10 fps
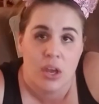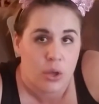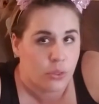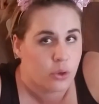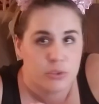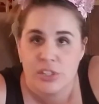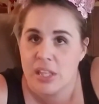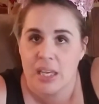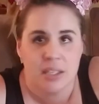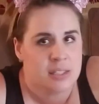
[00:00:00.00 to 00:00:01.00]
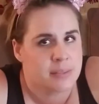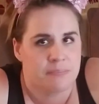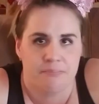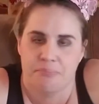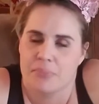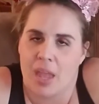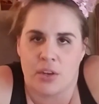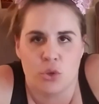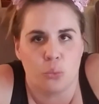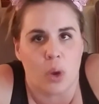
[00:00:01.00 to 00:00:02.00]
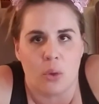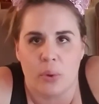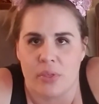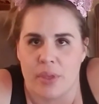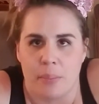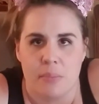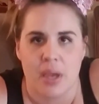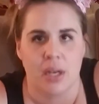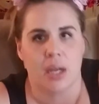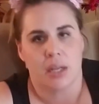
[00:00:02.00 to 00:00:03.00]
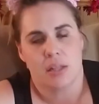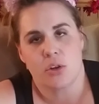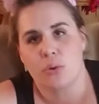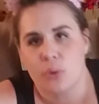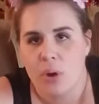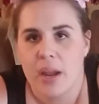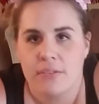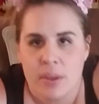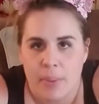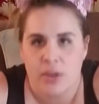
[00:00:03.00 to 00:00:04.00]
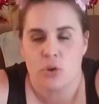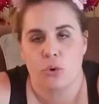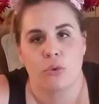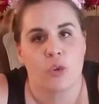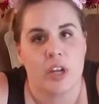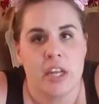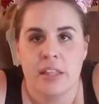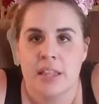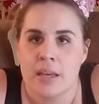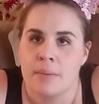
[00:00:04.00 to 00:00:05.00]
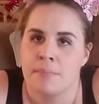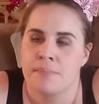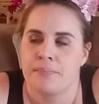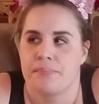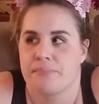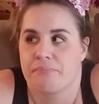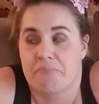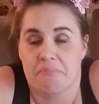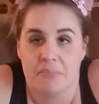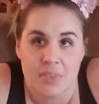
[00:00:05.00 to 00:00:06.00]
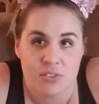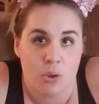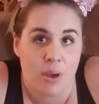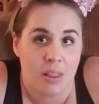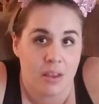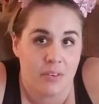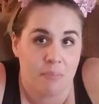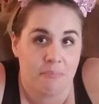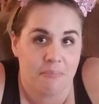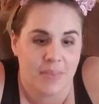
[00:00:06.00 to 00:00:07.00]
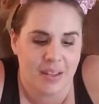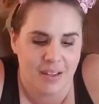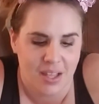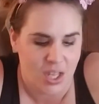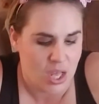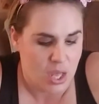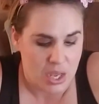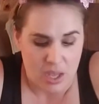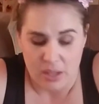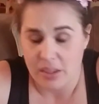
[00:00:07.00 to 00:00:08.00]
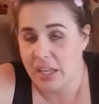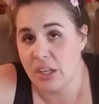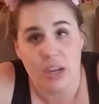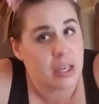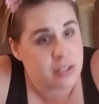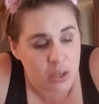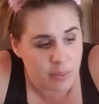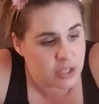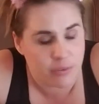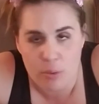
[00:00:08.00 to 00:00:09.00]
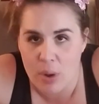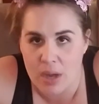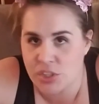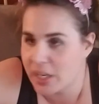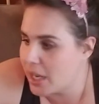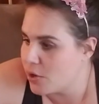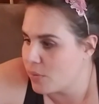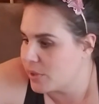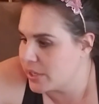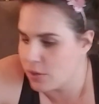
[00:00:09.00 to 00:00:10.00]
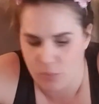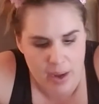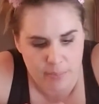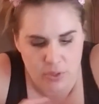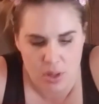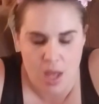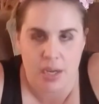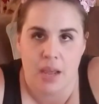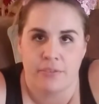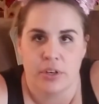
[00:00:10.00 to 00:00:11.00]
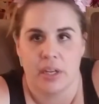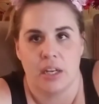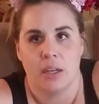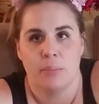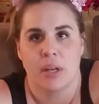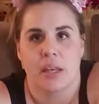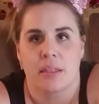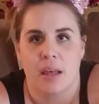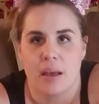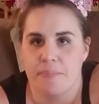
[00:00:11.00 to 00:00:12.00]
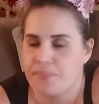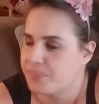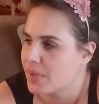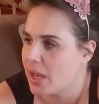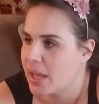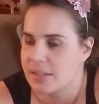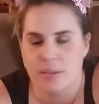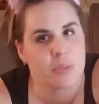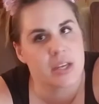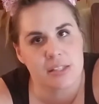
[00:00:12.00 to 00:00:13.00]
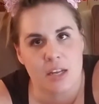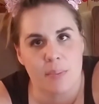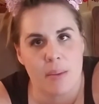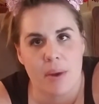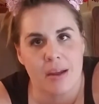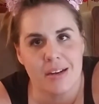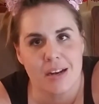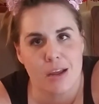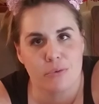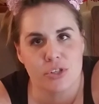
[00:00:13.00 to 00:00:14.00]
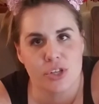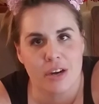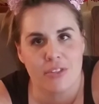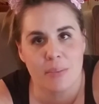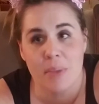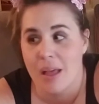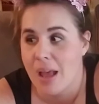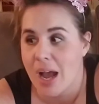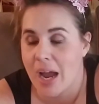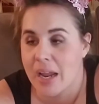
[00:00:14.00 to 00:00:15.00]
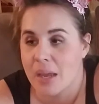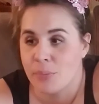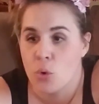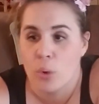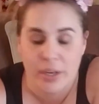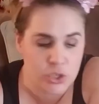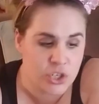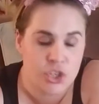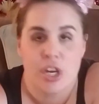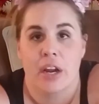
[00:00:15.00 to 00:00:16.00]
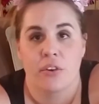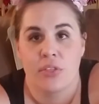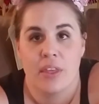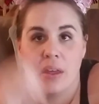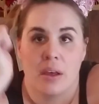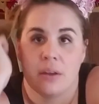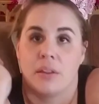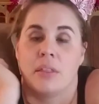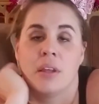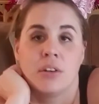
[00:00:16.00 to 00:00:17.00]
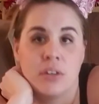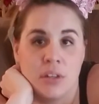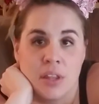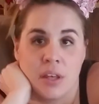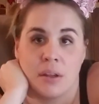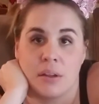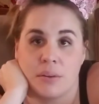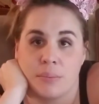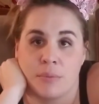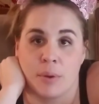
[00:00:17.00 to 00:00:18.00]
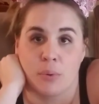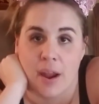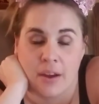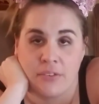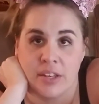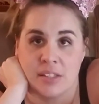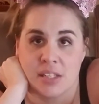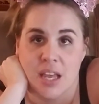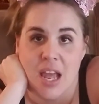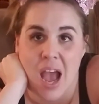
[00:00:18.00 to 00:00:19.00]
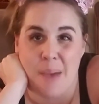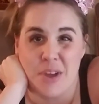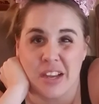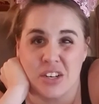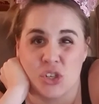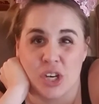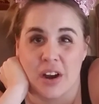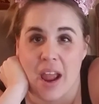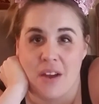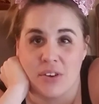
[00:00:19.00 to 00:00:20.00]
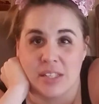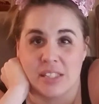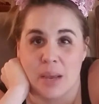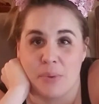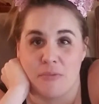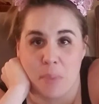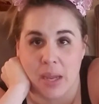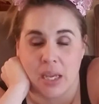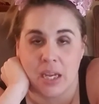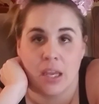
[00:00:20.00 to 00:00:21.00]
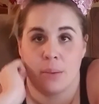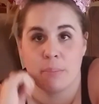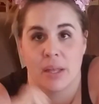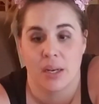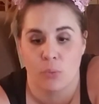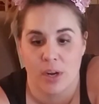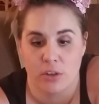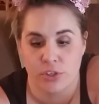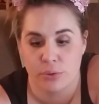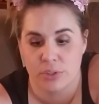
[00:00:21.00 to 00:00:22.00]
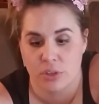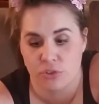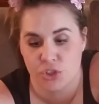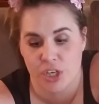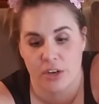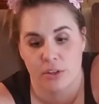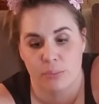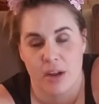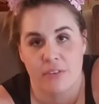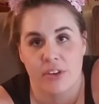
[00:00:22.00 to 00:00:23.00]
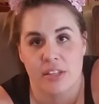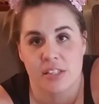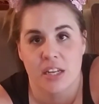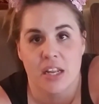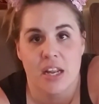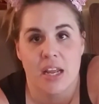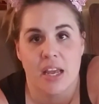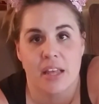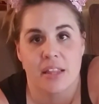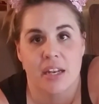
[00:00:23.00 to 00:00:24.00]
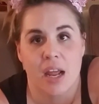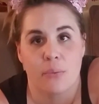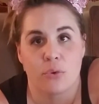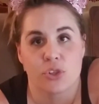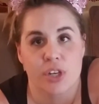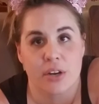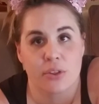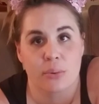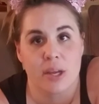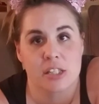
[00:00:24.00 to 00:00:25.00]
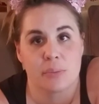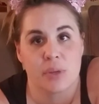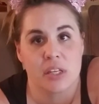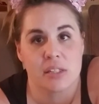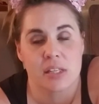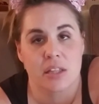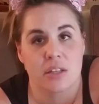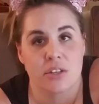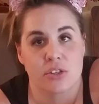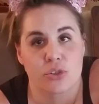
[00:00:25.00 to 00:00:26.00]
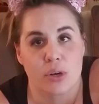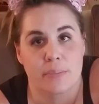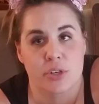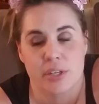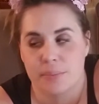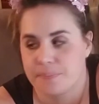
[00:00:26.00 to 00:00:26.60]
those things, I do well with them, and I don't crave them. I don't overeat them, so I love them. Thank you guys so much for watching. I normally don't ramble on after eating, but I thought I had some things on my mind and I would share them. I am going to share the breakfast. I'm not going to share every step of making it, but what I'll do is I'll share the breakfast and then I will share the recipes in the description.